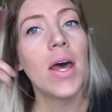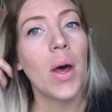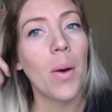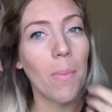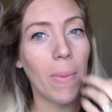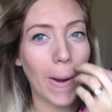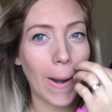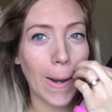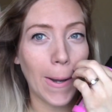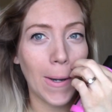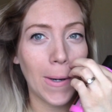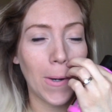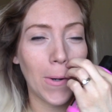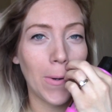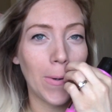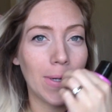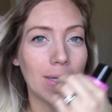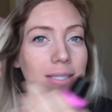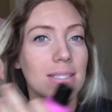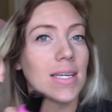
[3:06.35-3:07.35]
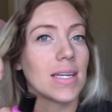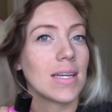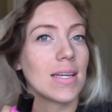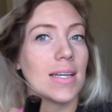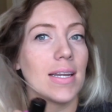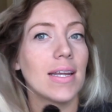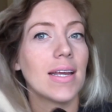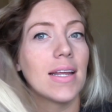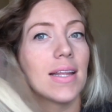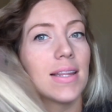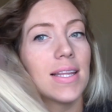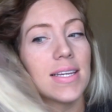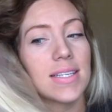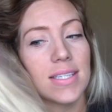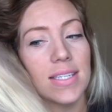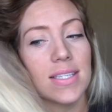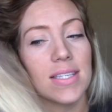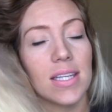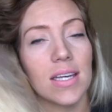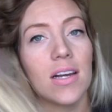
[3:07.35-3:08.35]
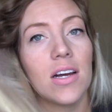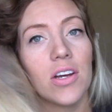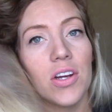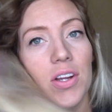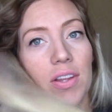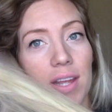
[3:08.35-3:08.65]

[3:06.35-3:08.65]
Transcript: but I know this is the color